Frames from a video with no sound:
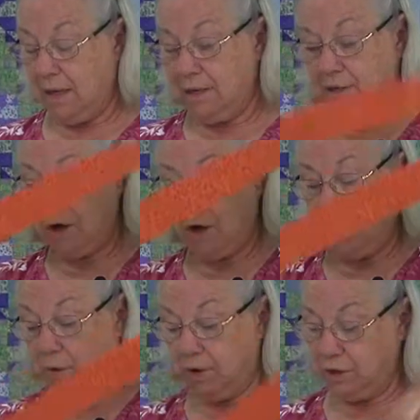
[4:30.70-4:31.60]

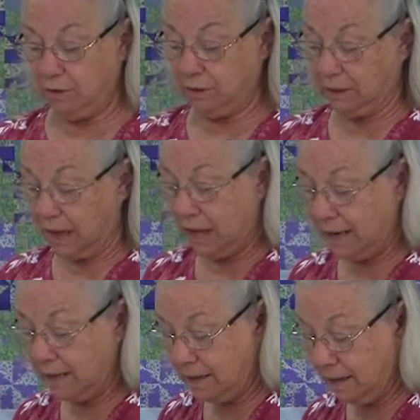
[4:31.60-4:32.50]
So you
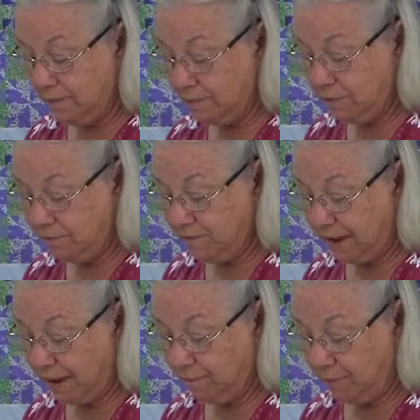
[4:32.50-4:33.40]
line up your
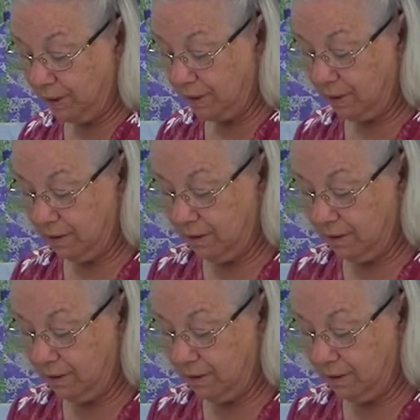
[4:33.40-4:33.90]
fabric